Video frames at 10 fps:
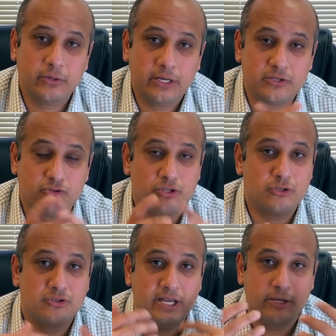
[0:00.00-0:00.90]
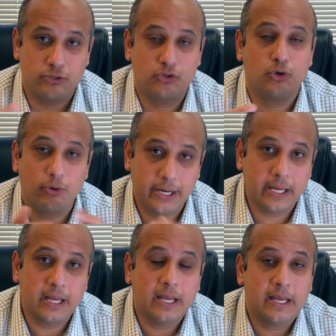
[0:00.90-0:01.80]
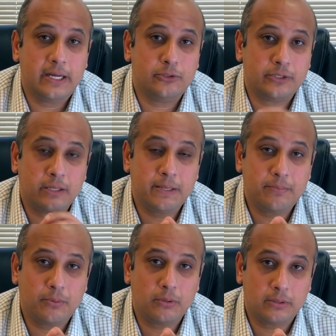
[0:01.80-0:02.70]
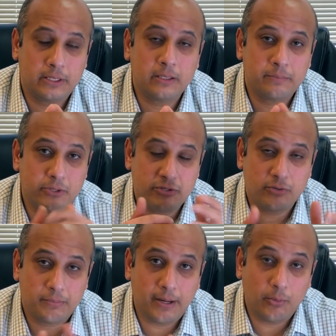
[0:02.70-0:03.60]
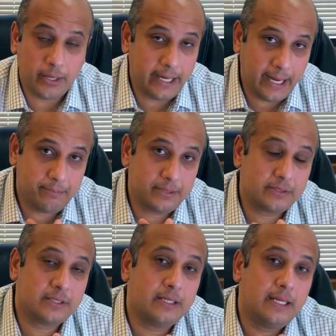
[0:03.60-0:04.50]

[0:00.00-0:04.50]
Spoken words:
is just to say your story and to tell the person about what happened.